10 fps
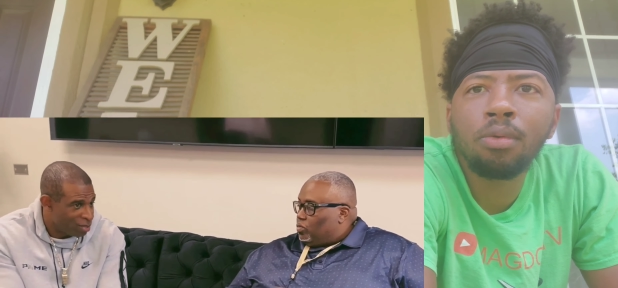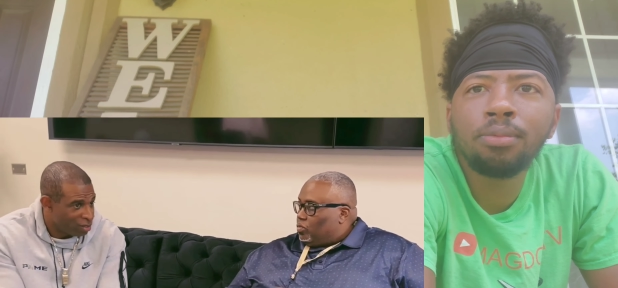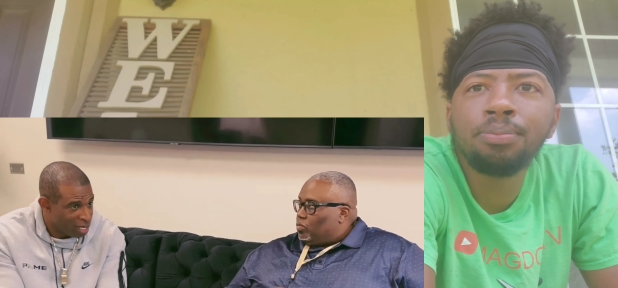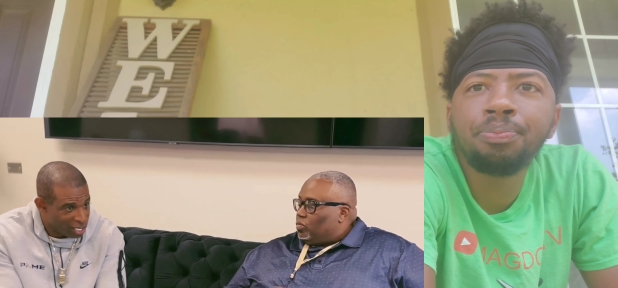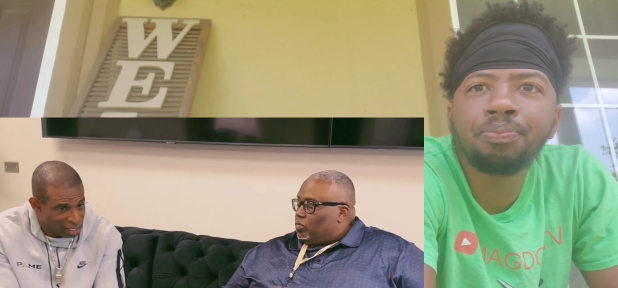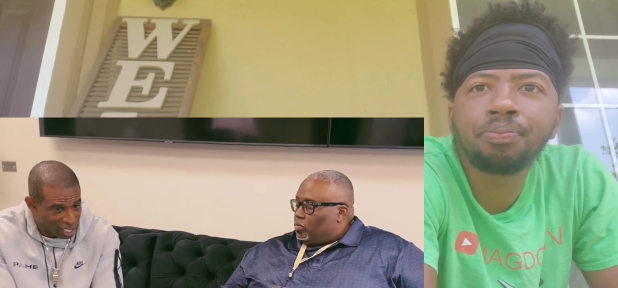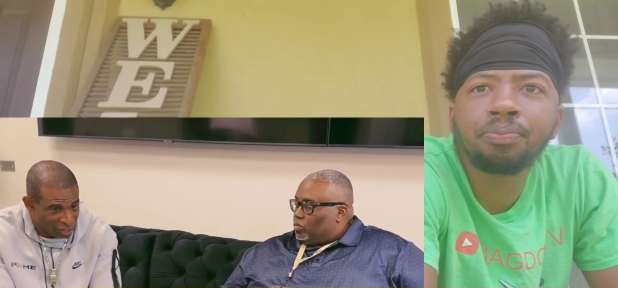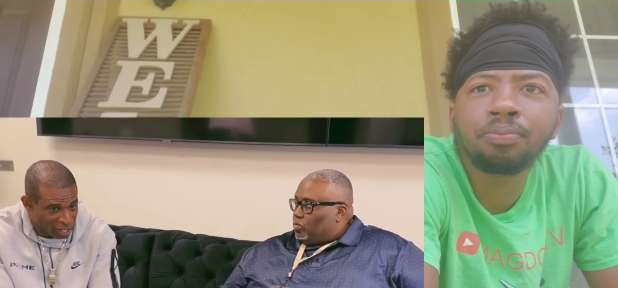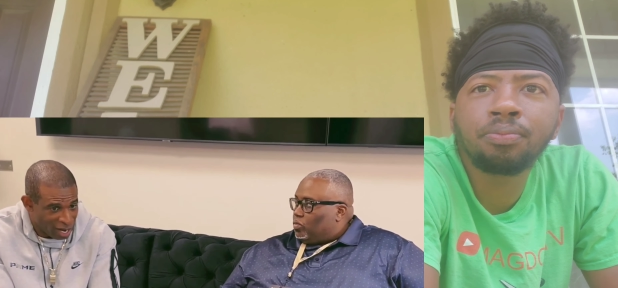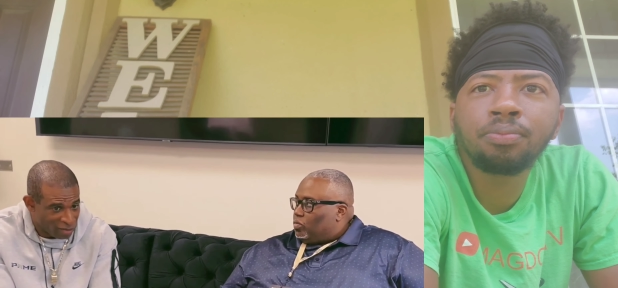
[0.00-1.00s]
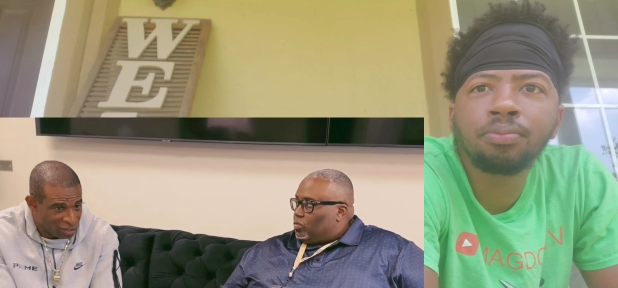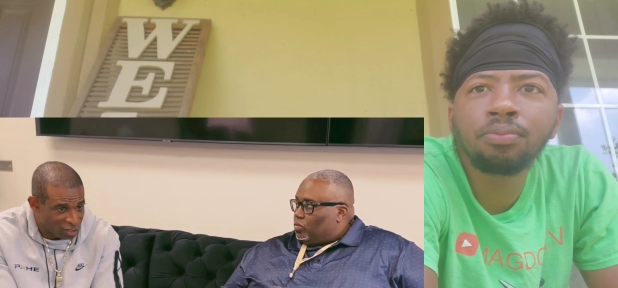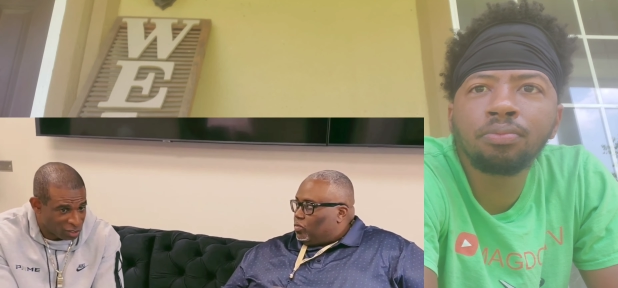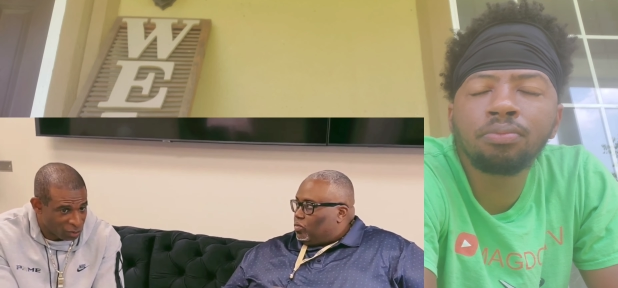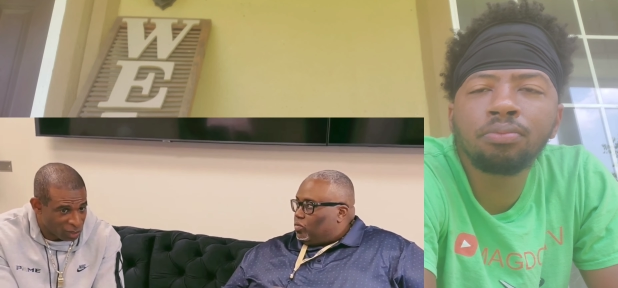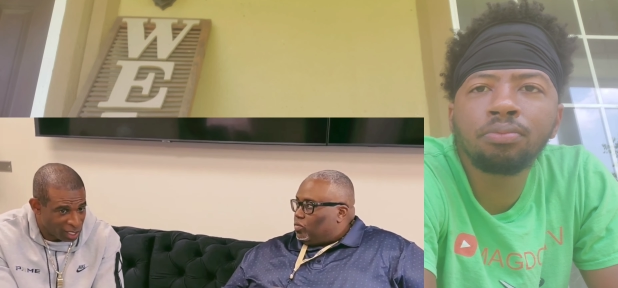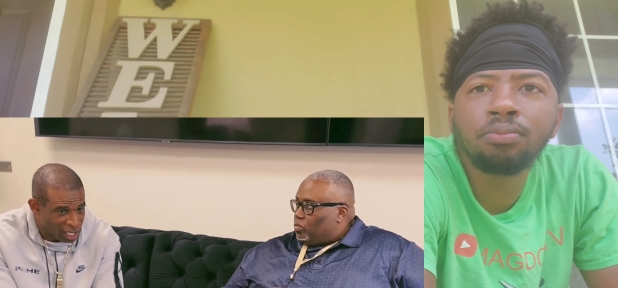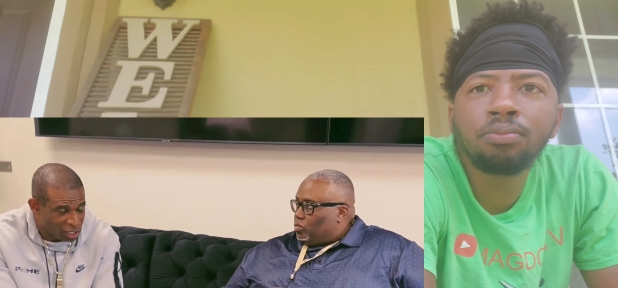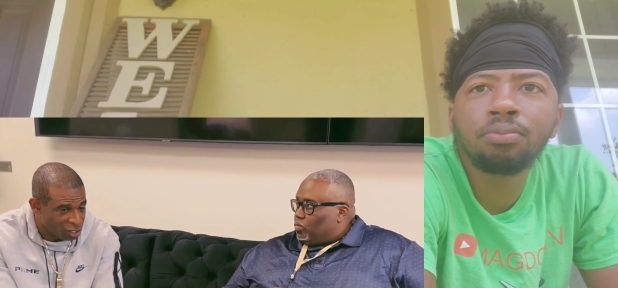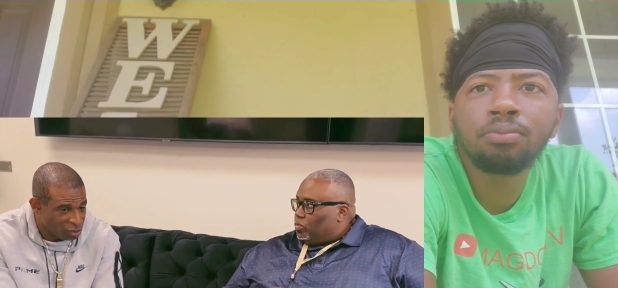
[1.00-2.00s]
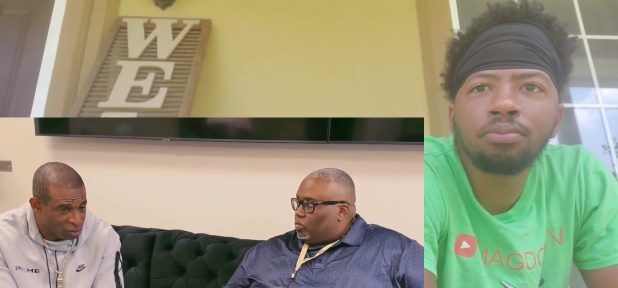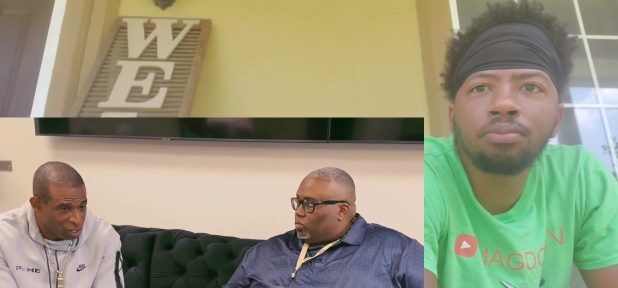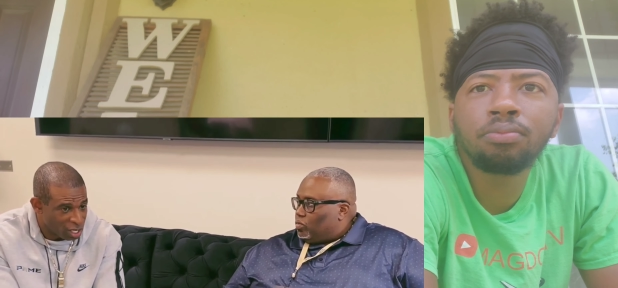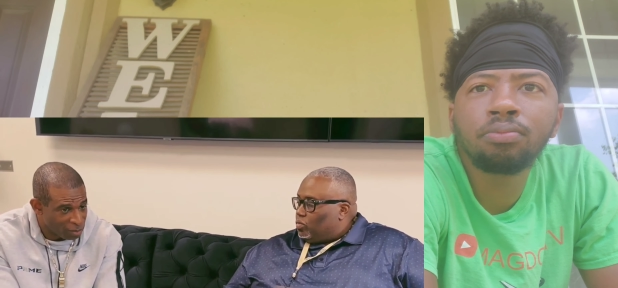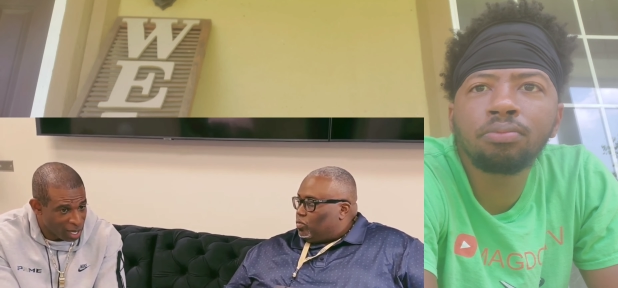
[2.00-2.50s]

Speaker 1: ain't built like that. Travis is a relational